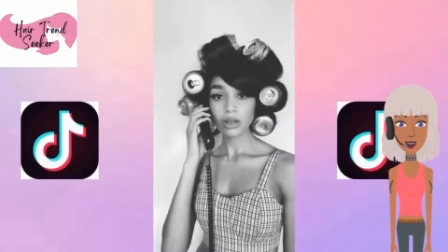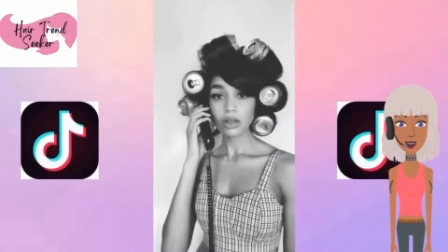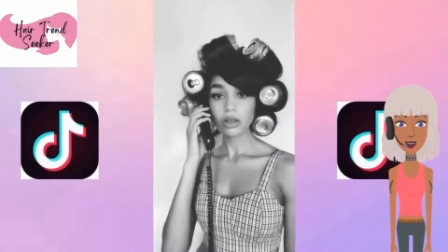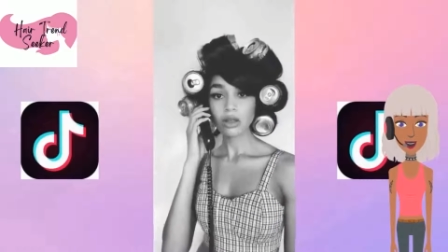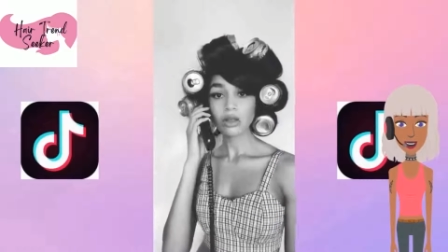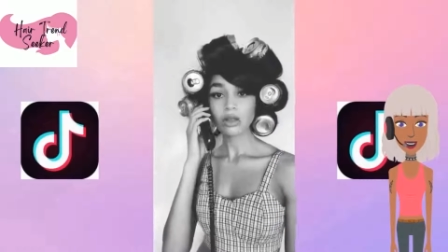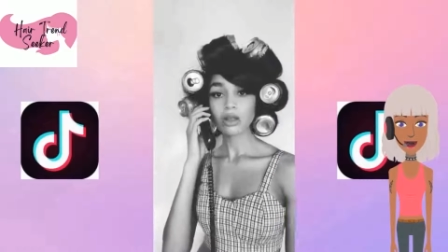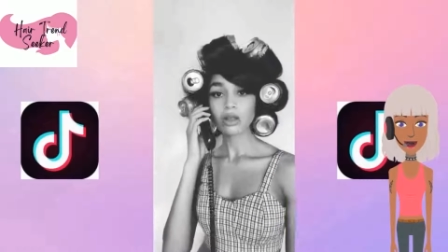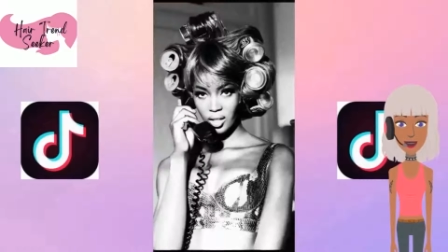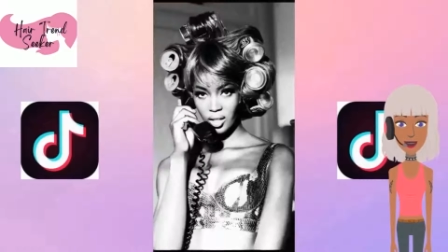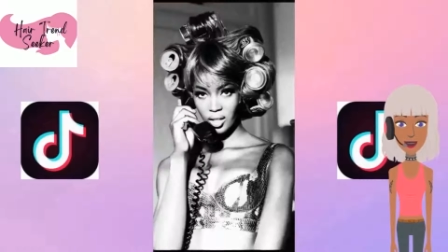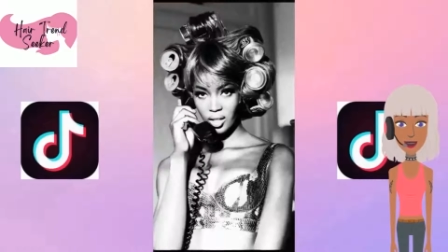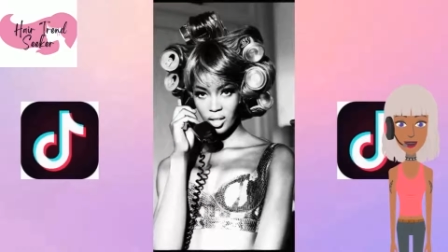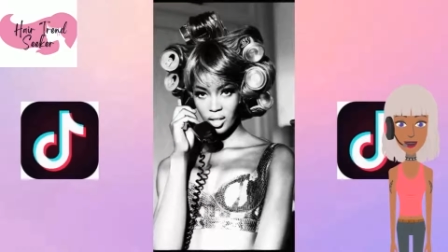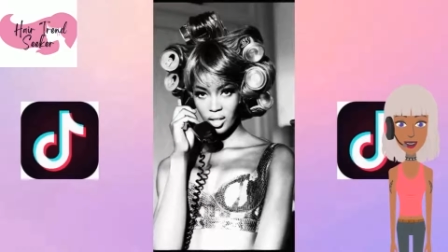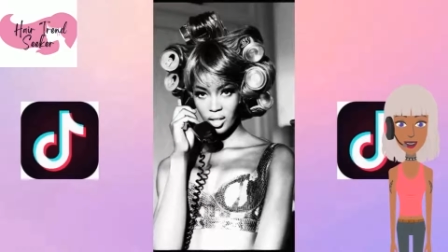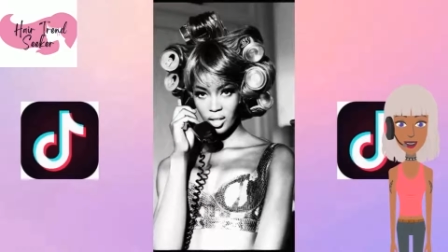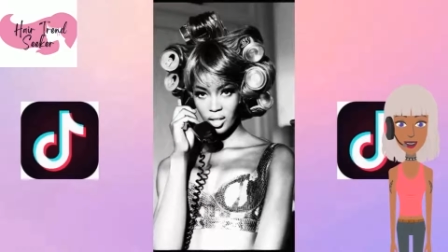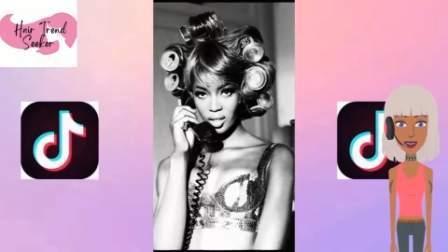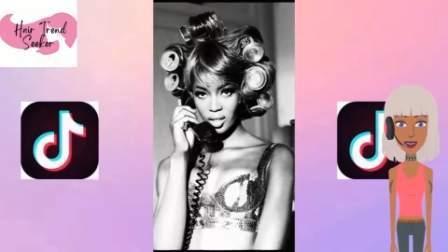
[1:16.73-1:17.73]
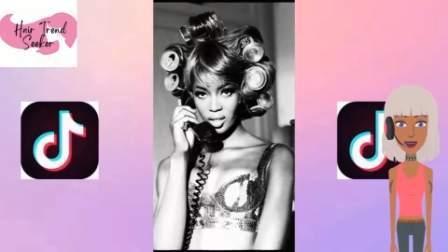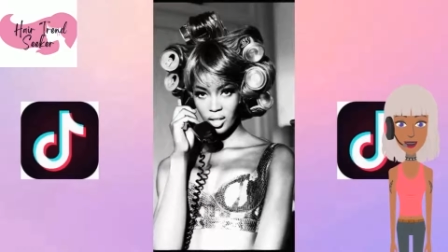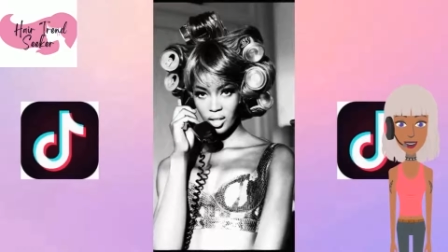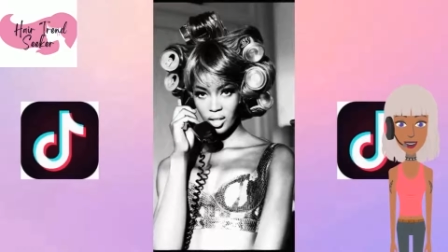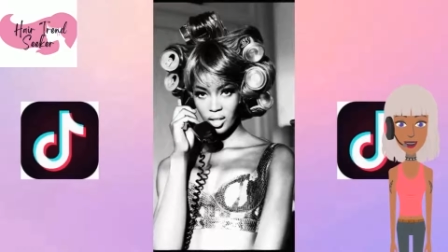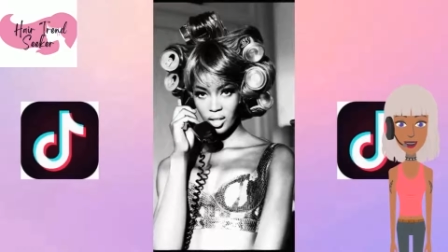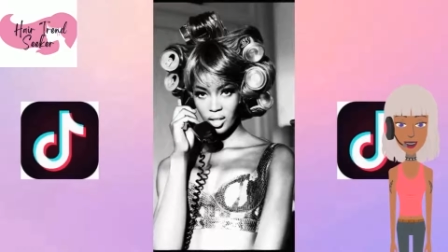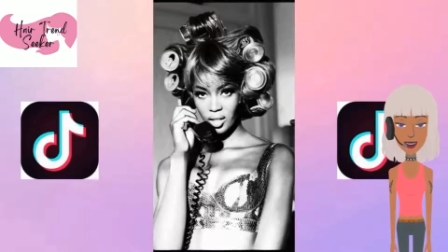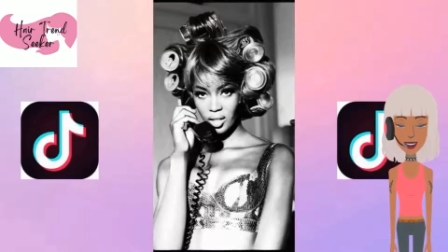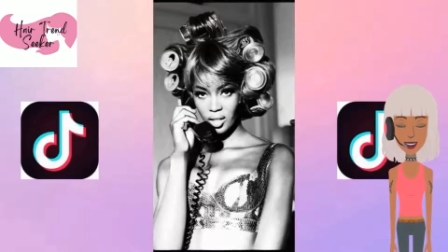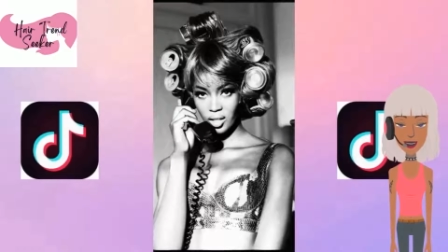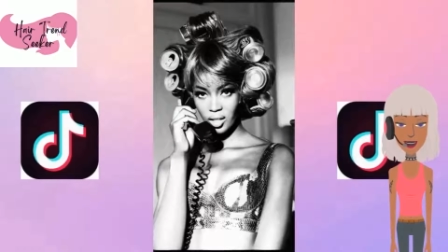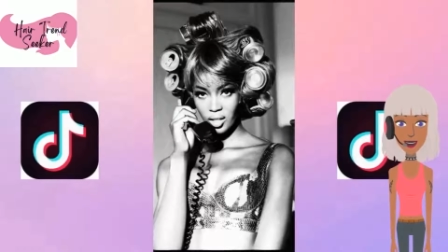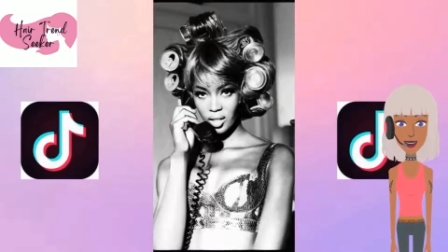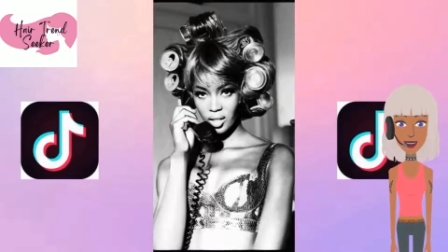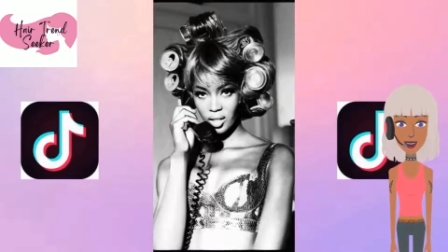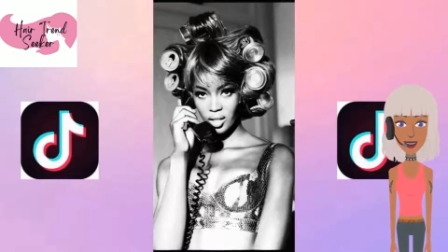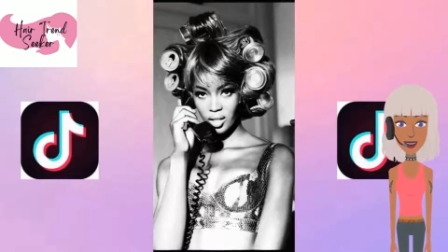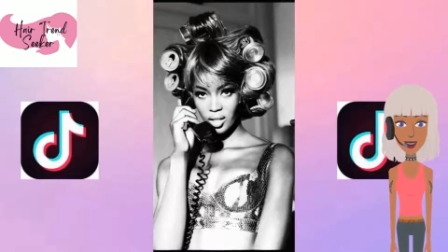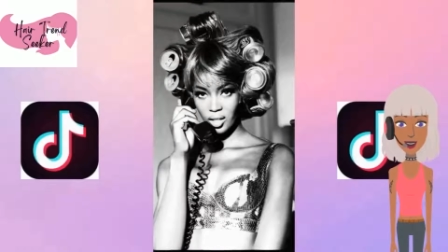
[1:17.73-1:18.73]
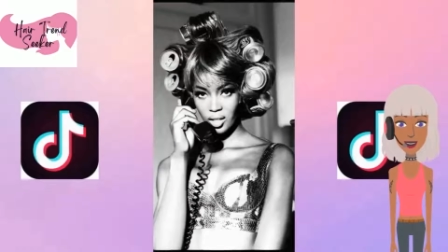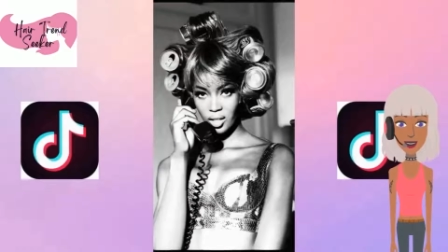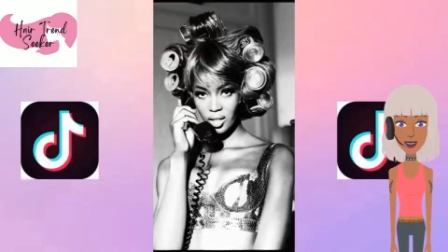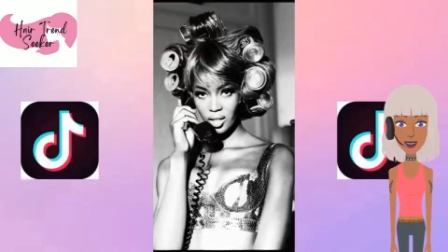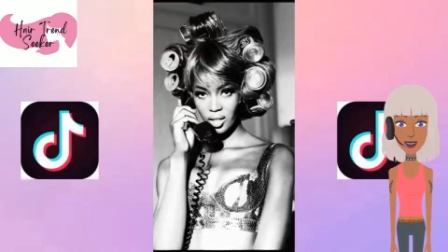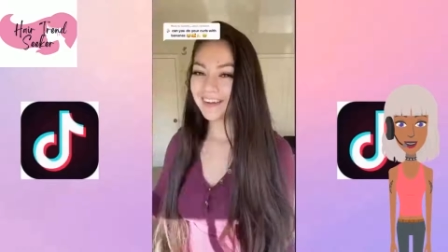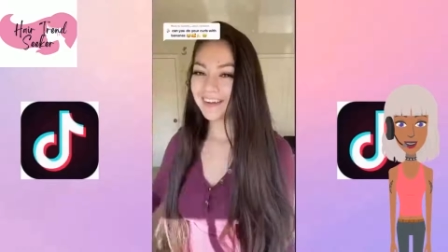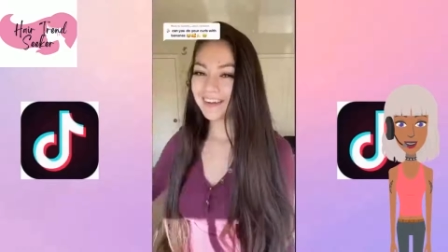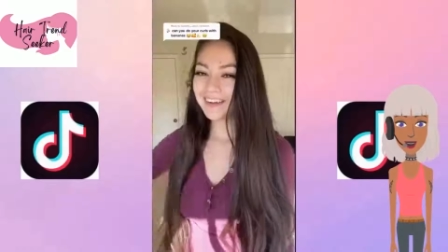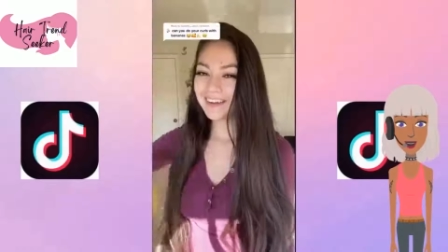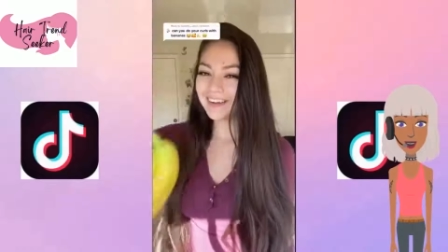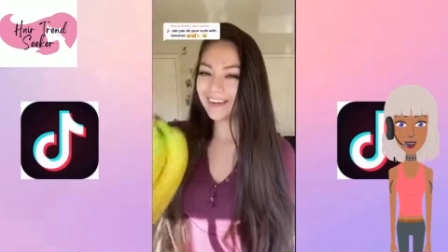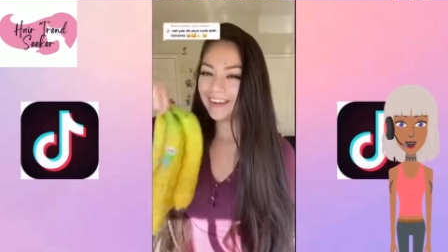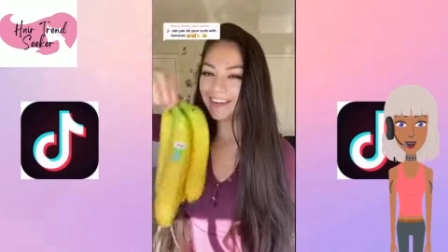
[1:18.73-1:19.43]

So she actually just did hers for like,